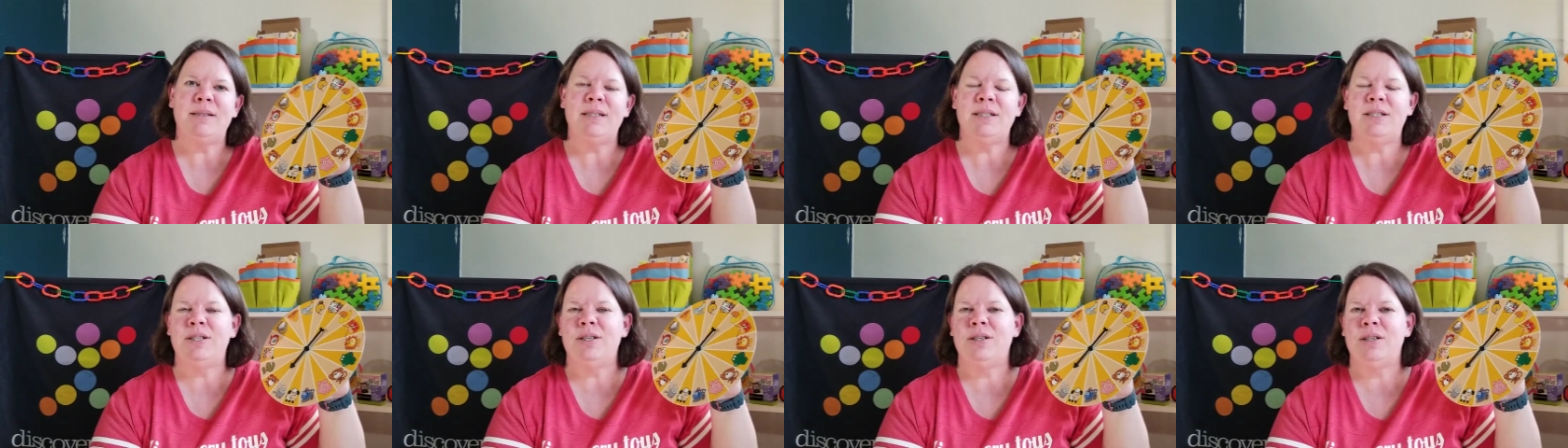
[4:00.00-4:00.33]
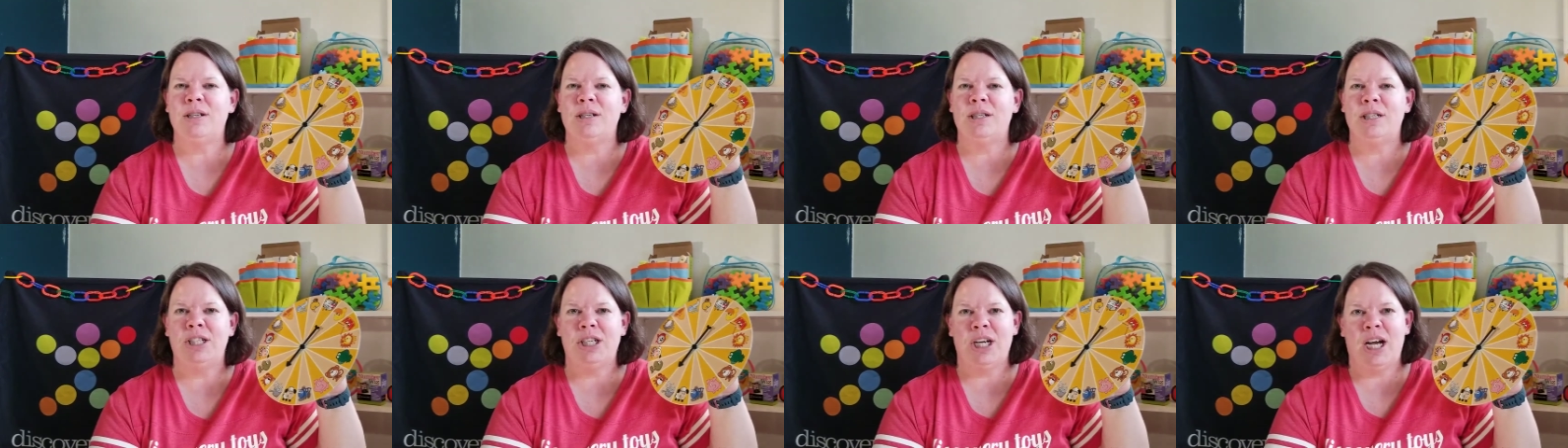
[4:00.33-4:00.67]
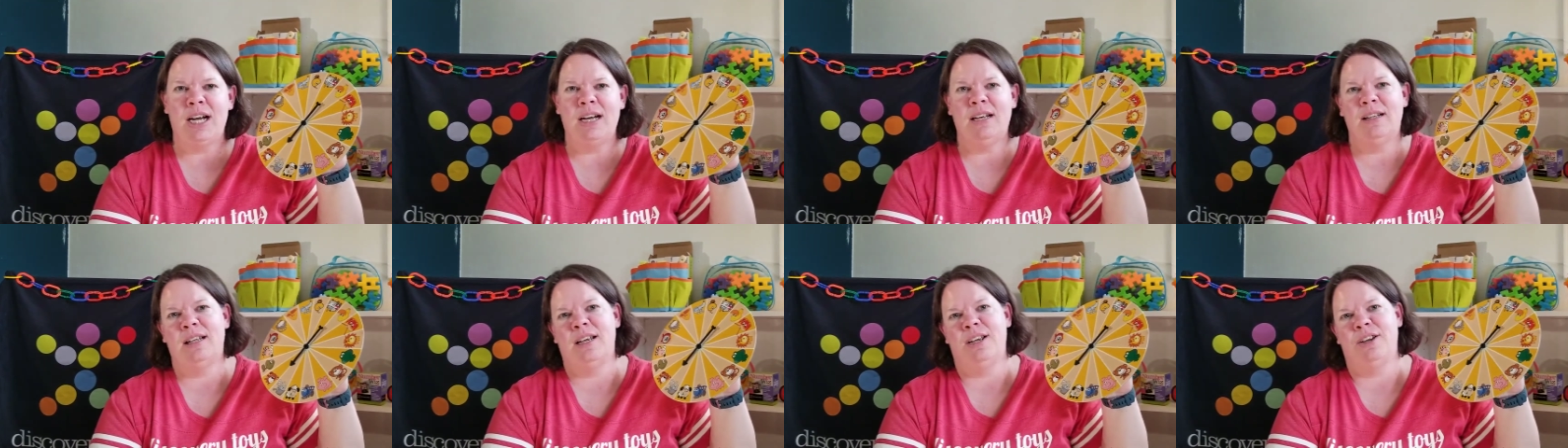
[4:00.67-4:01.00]
it to the
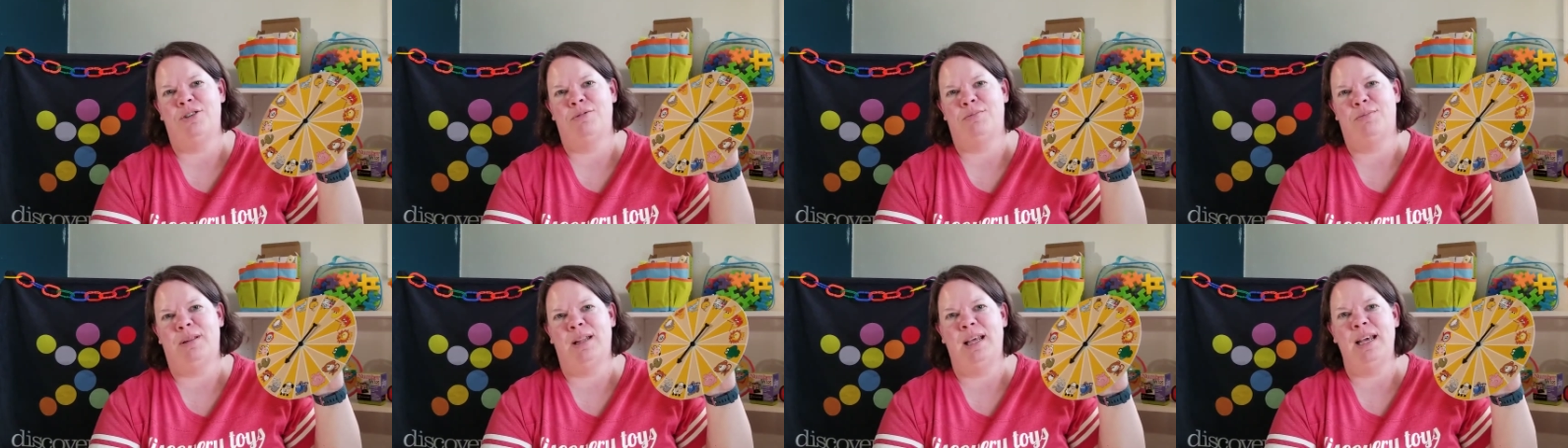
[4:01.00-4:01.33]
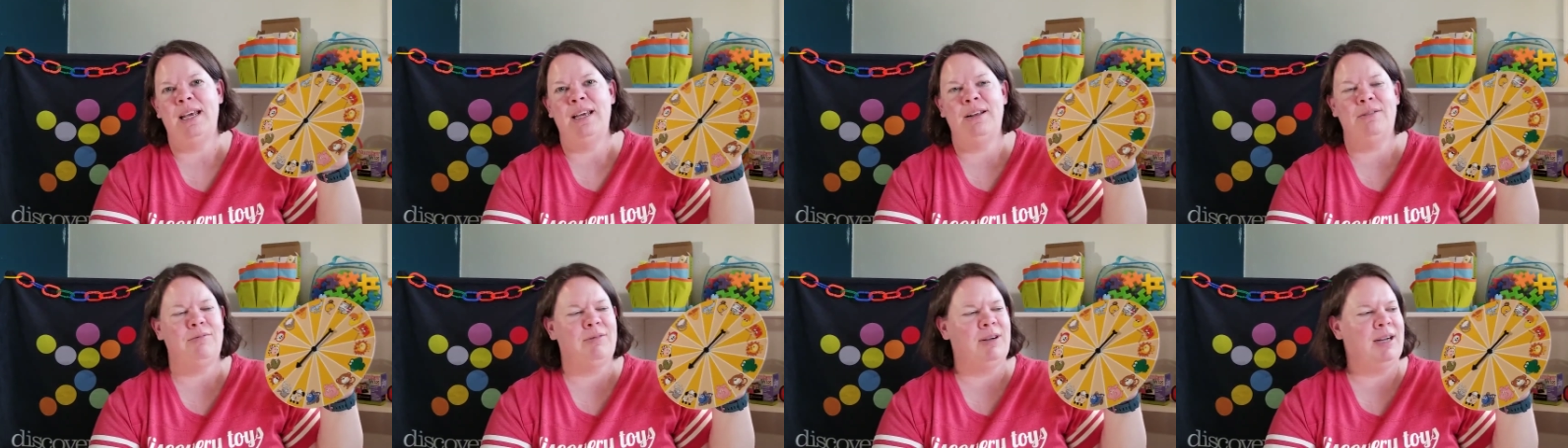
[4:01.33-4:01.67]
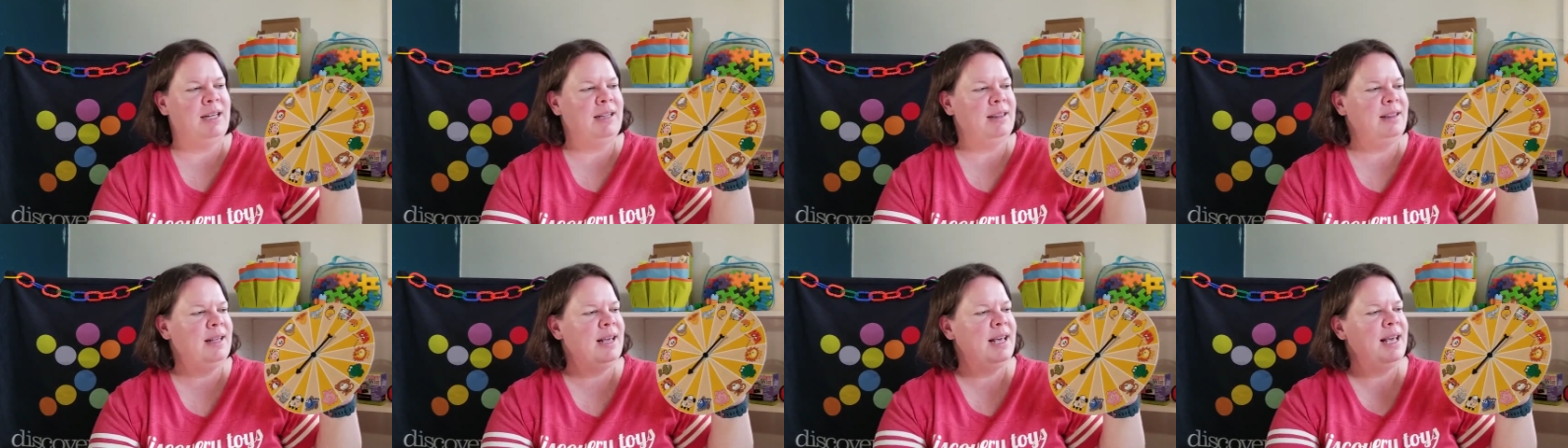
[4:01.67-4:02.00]
child that you're playing
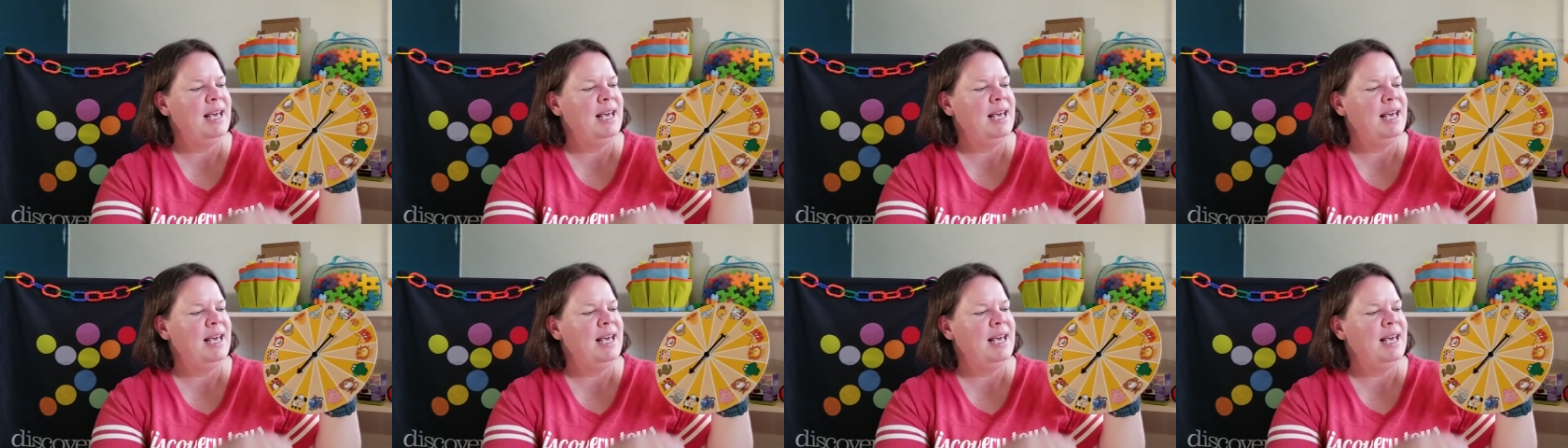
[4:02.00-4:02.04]
with.